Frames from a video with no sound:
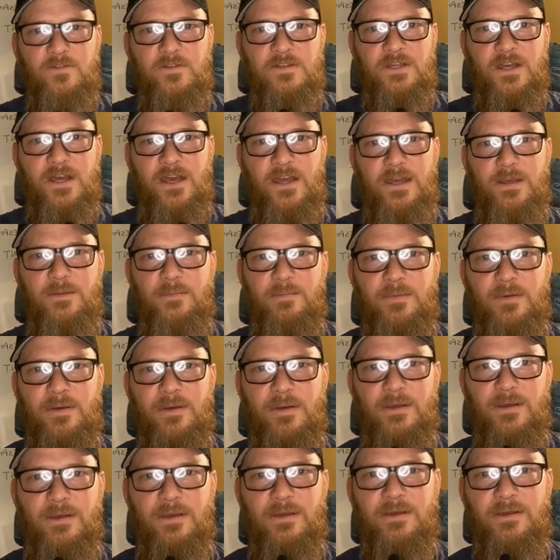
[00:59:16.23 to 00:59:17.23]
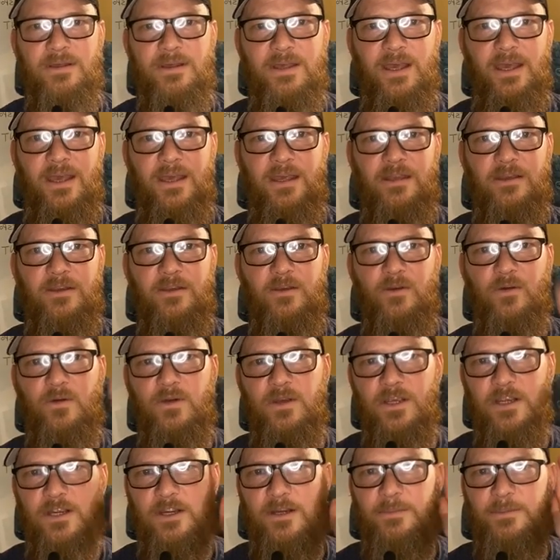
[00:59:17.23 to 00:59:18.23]
can you type? Can
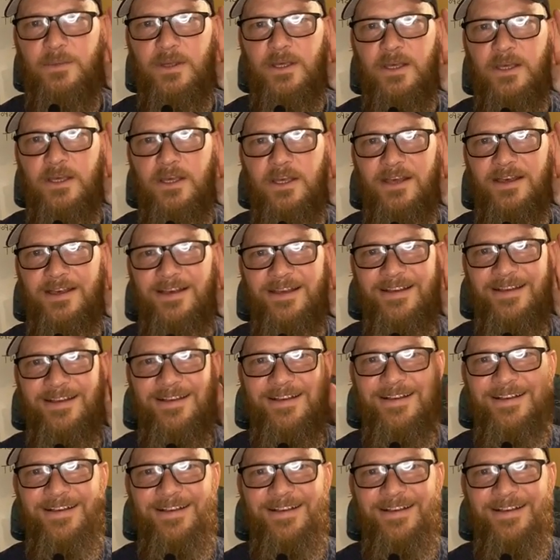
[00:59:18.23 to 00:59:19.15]
you hear me?